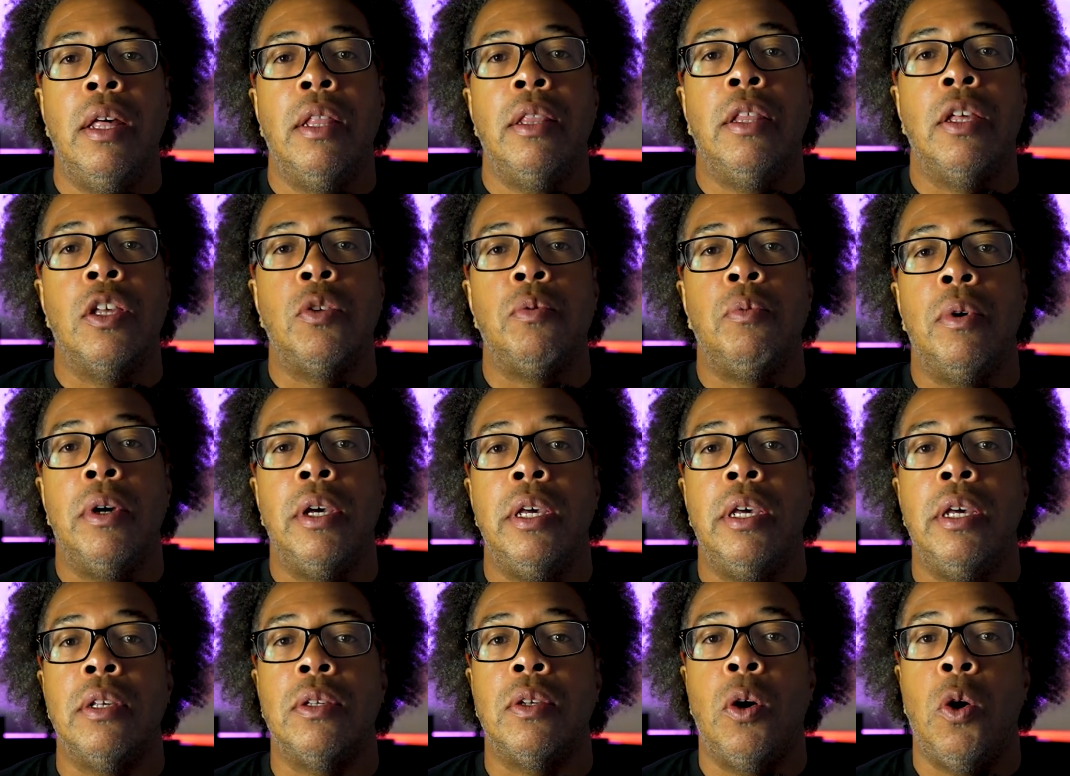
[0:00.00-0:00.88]
That's what
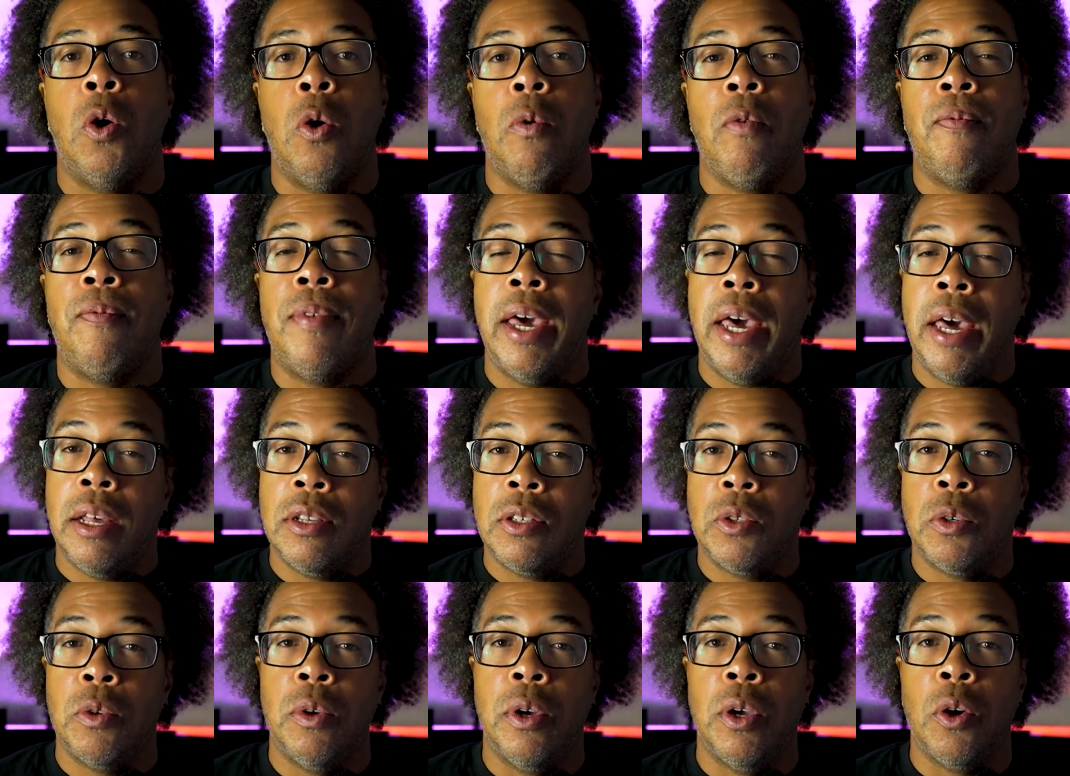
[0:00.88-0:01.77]
hits home
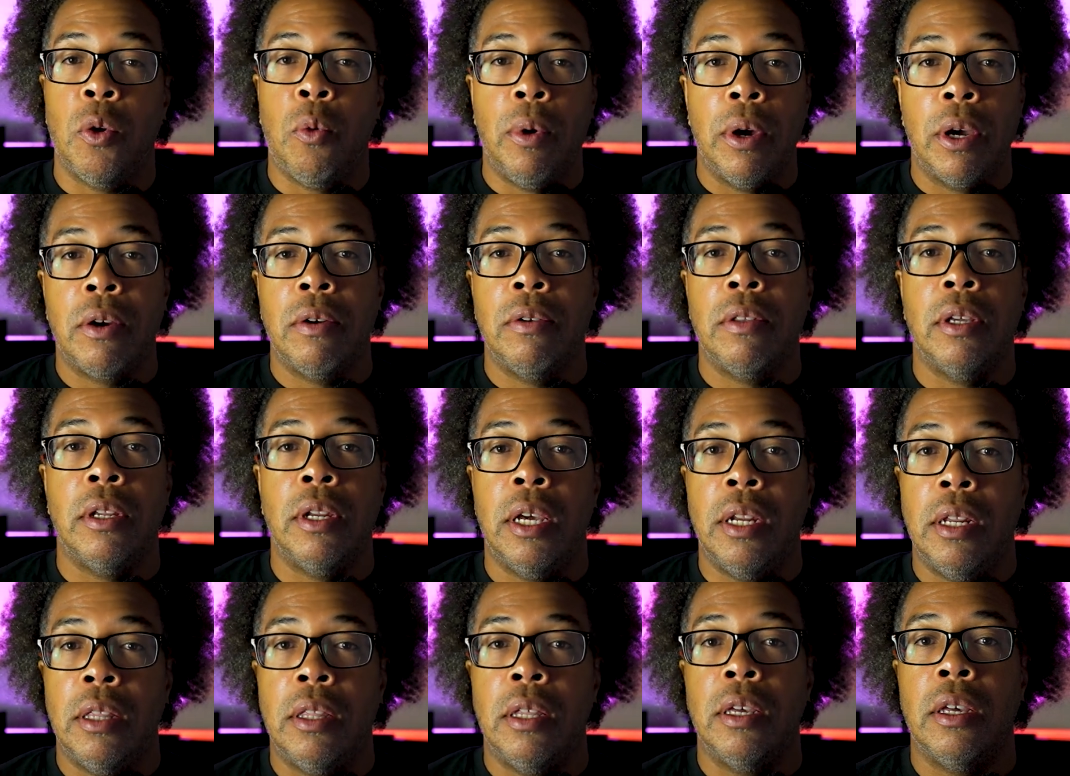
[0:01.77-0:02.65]
faster and quicker than
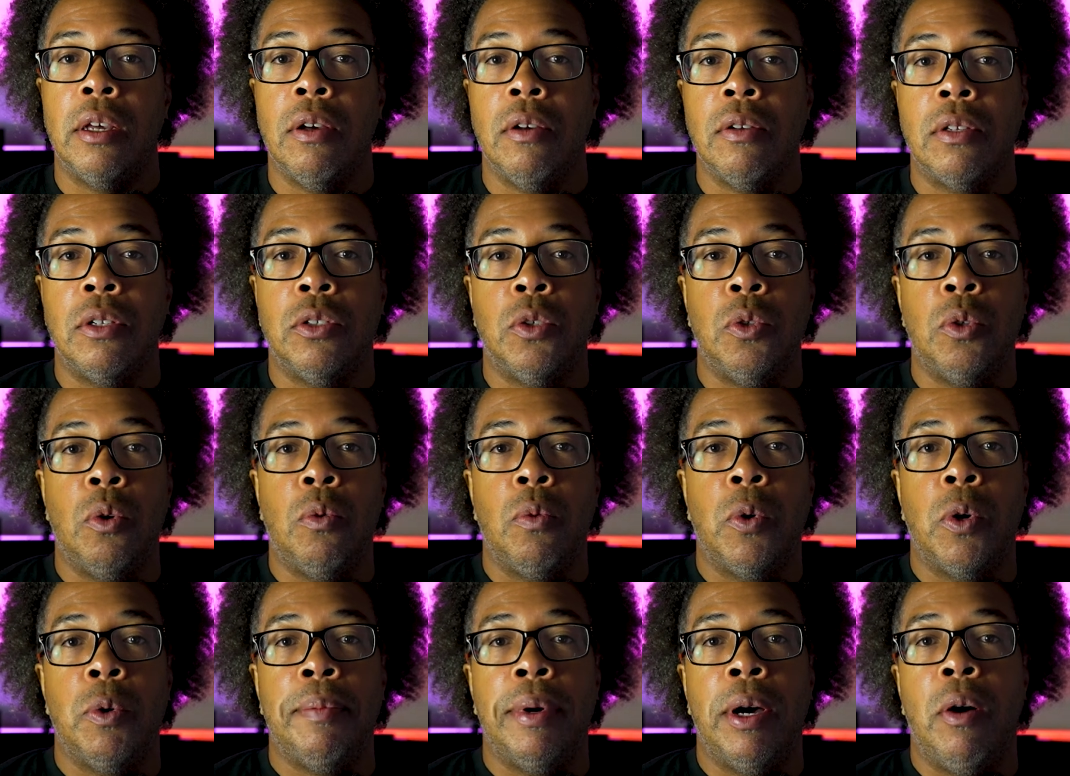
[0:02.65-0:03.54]
anything else that you can
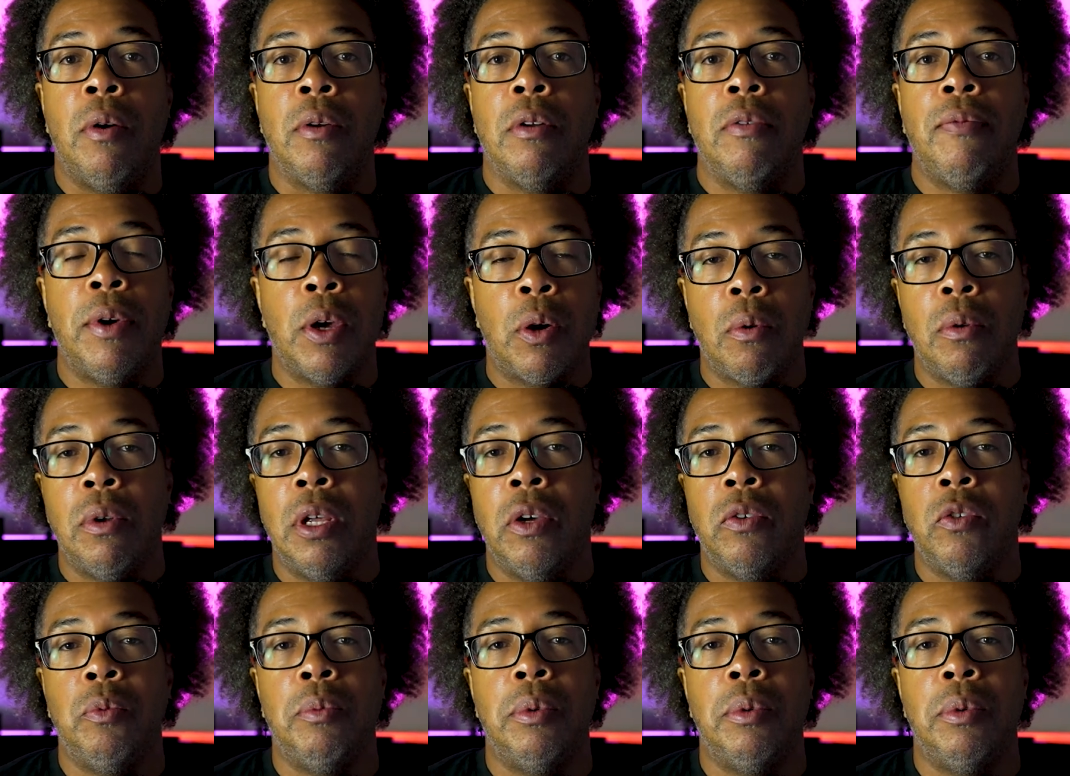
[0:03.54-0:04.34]
worry about on a federal level